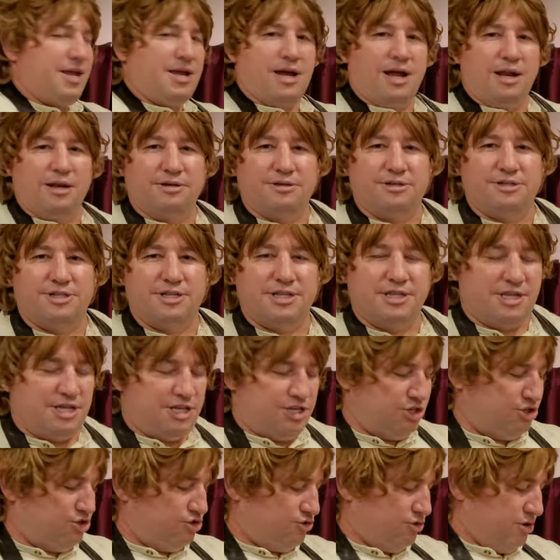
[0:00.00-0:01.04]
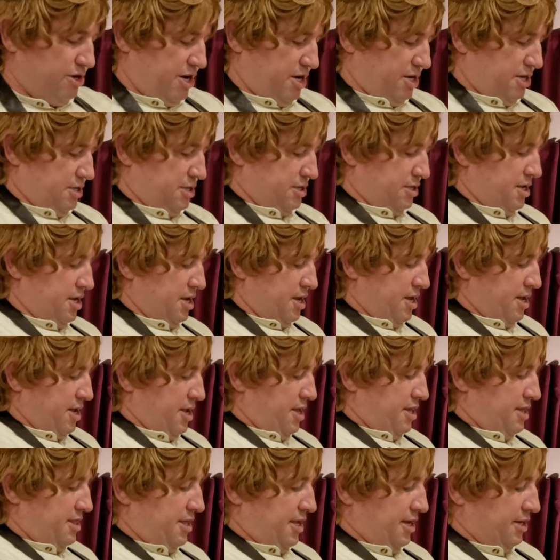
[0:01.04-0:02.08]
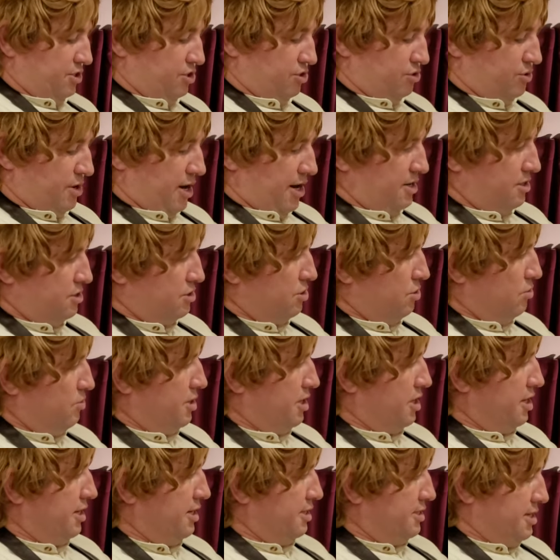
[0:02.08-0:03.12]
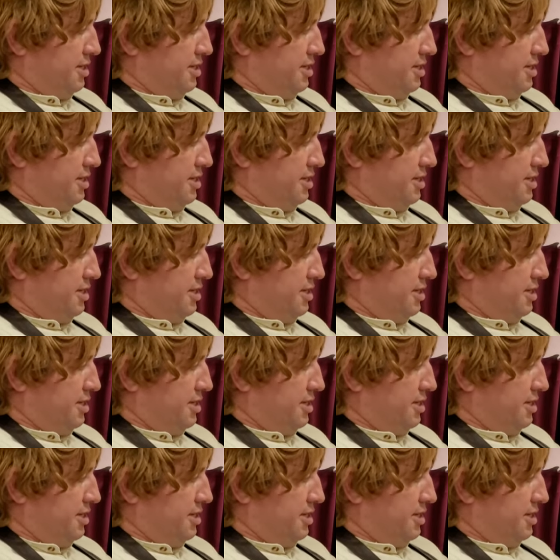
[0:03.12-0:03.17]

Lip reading: colors in these trees. That's right. So we're going to